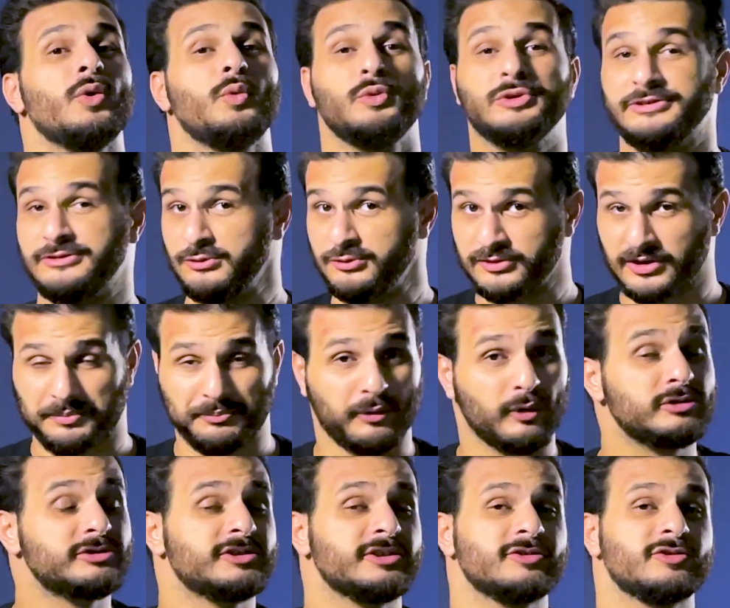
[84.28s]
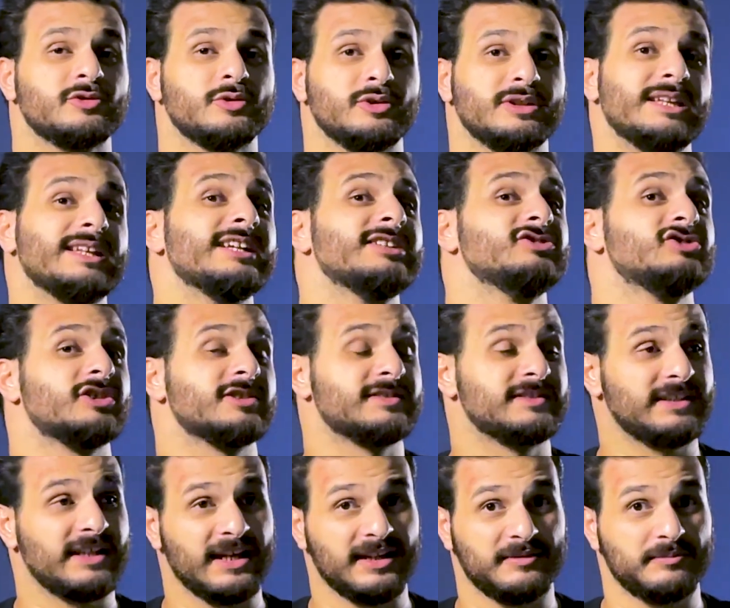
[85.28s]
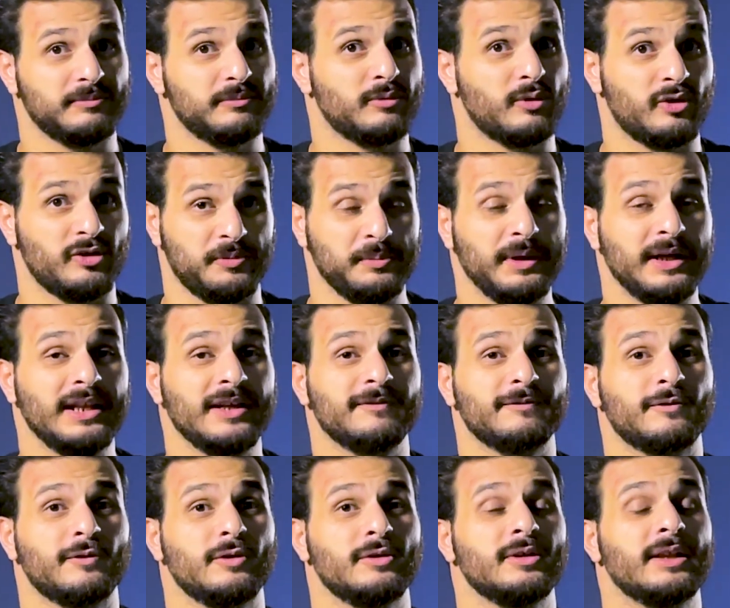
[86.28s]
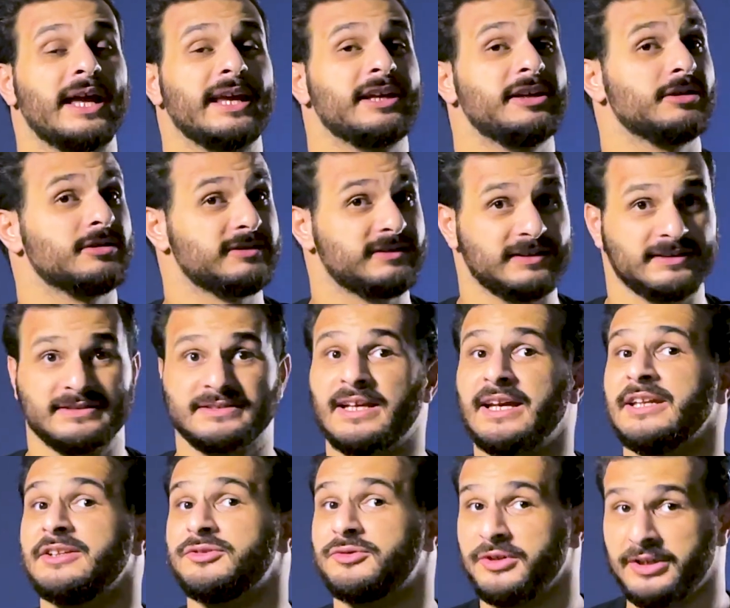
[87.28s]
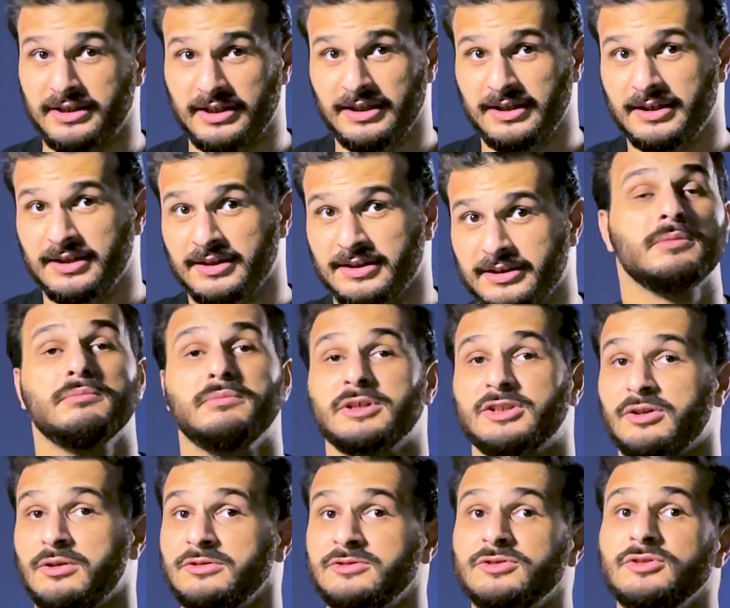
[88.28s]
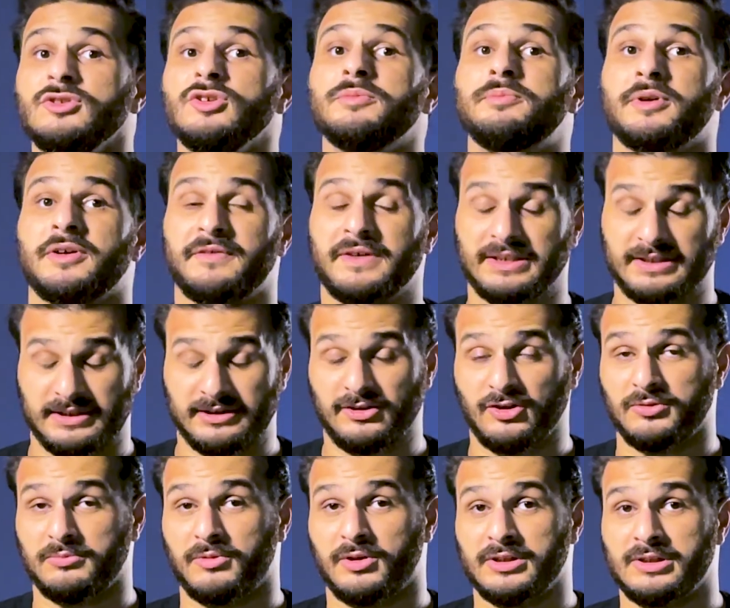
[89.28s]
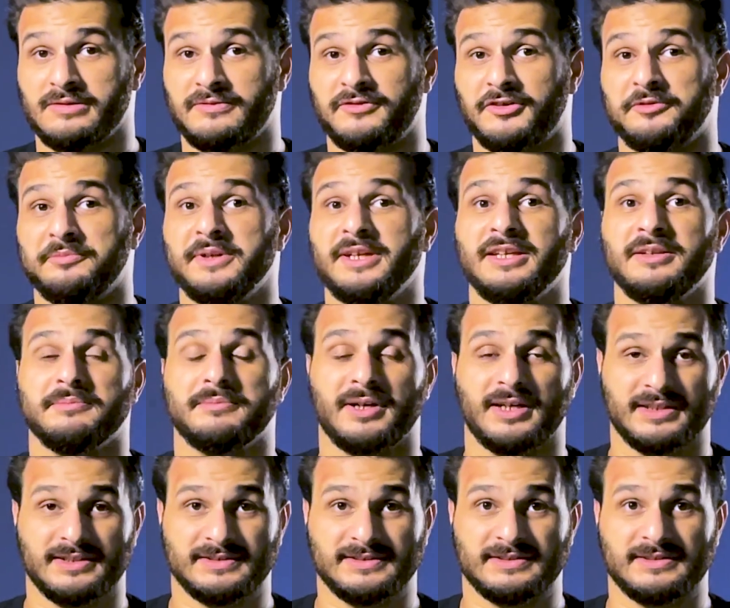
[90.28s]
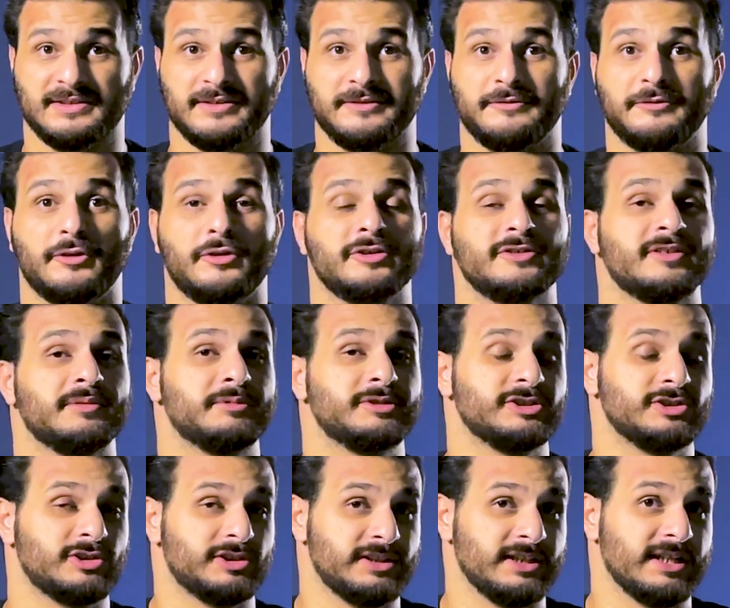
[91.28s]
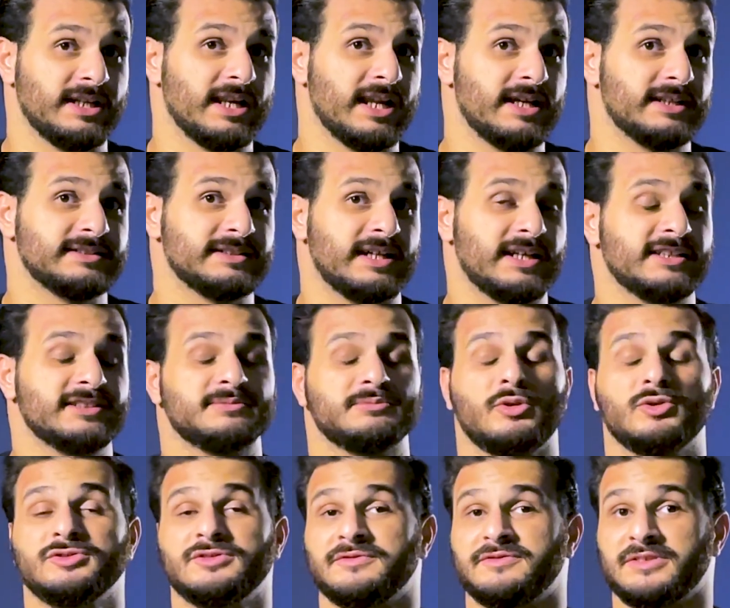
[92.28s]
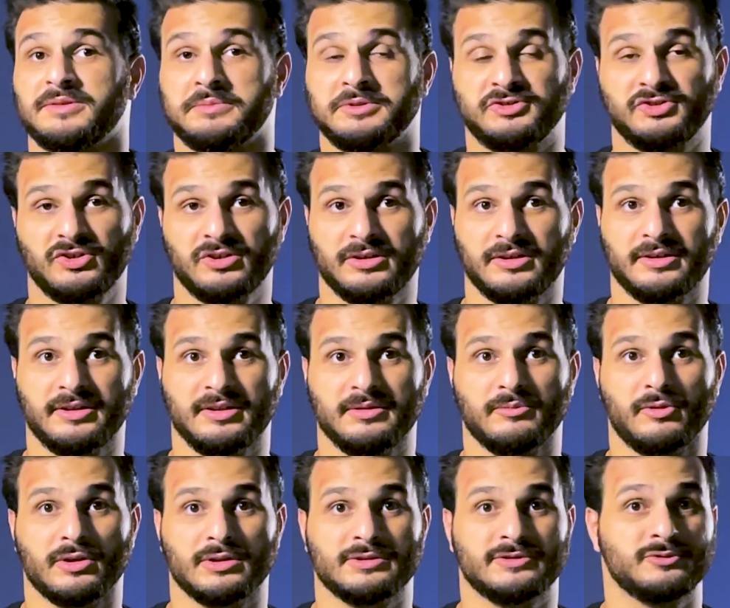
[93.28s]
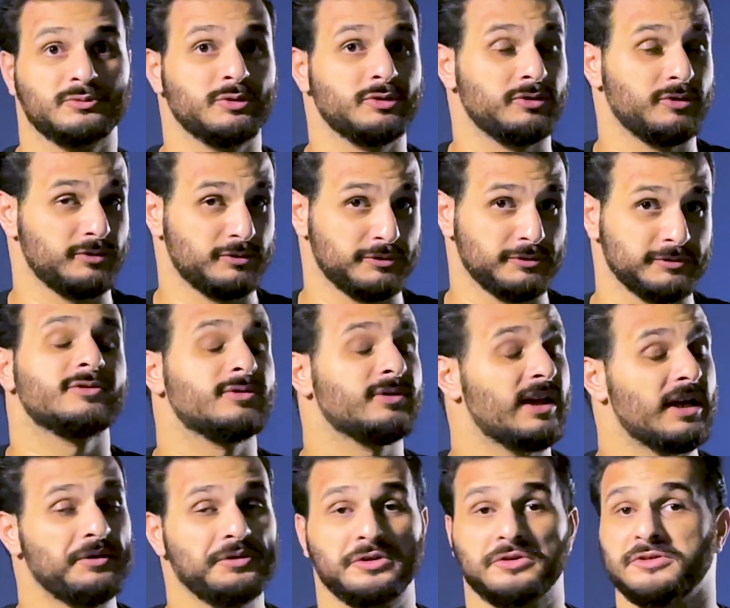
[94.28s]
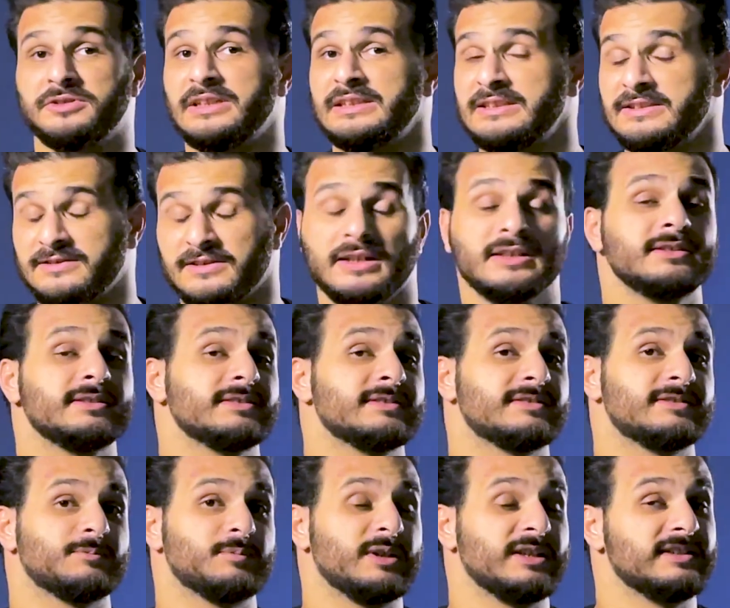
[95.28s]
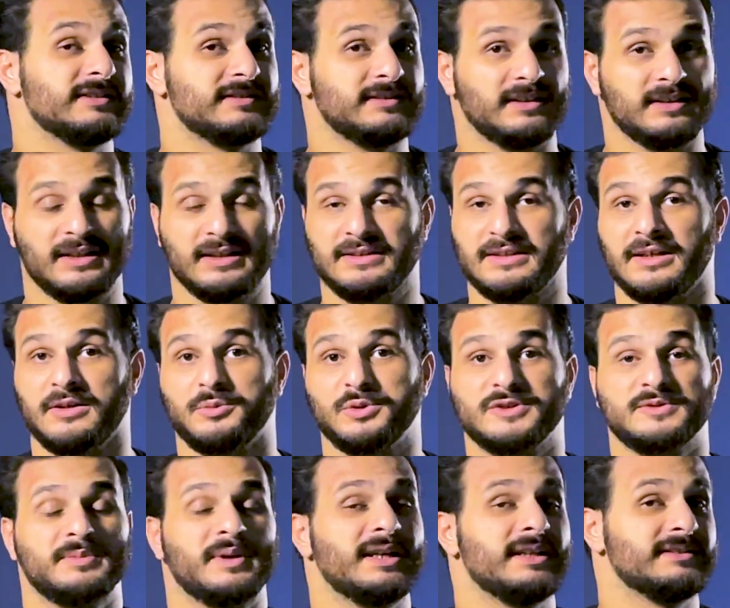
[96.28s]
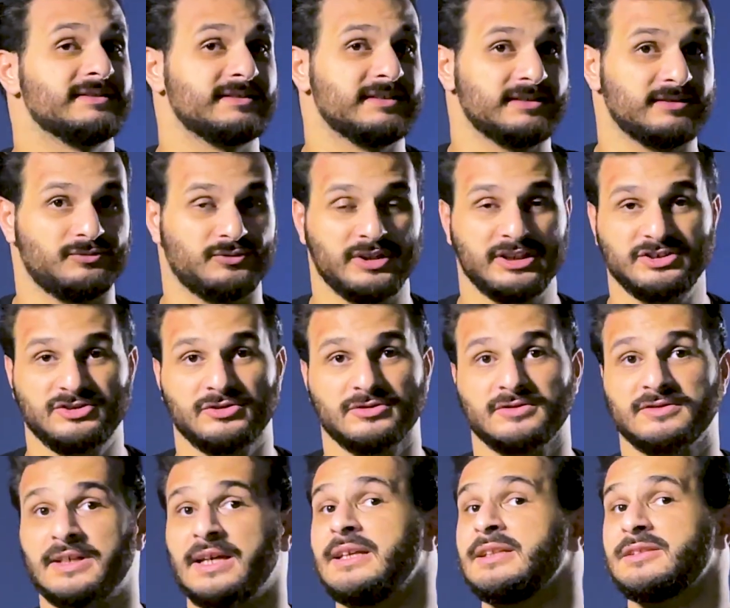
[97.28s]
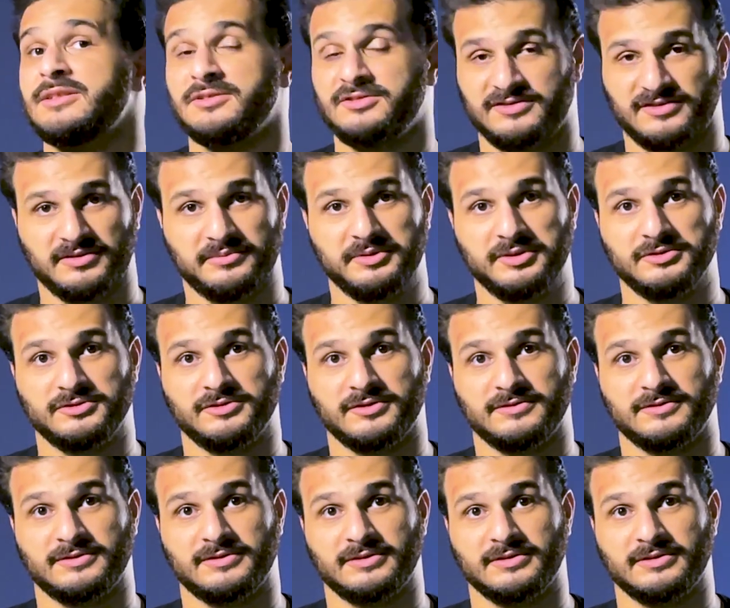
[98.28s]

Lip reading: With those approaches, you didn't just get more meaningful accuracies and training, but also you prevented your model from being biased for the majority class as most of the machine learning models would do. So now your data scientist splits the data with balanced ratios and distributions.